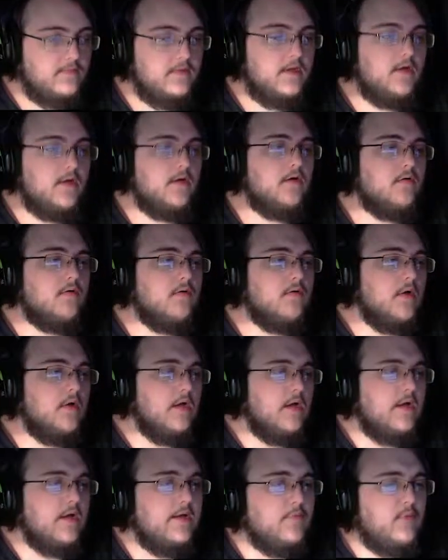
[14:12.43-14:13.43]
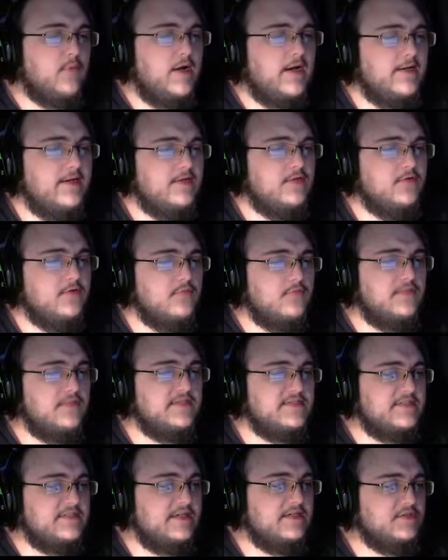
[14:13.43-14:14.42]
No! Why do you
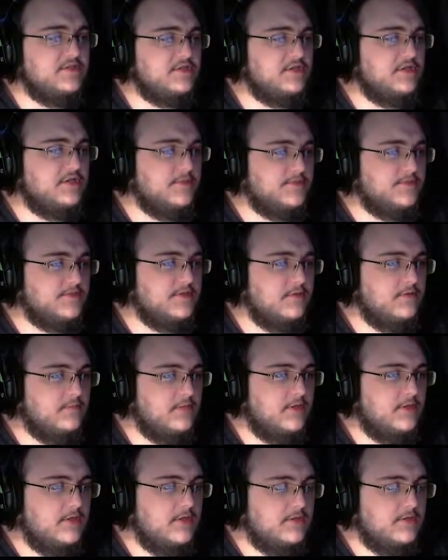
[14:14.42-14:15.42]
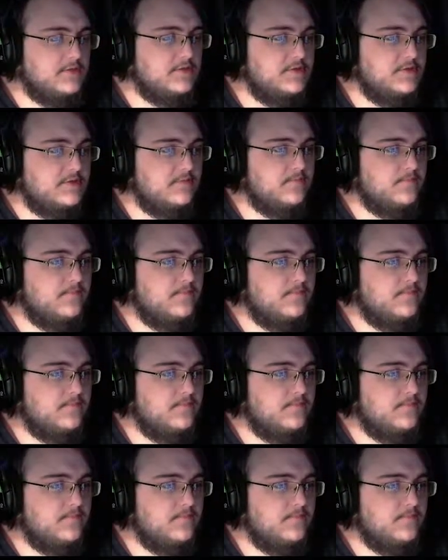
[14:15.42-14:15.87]
miss that jump so much?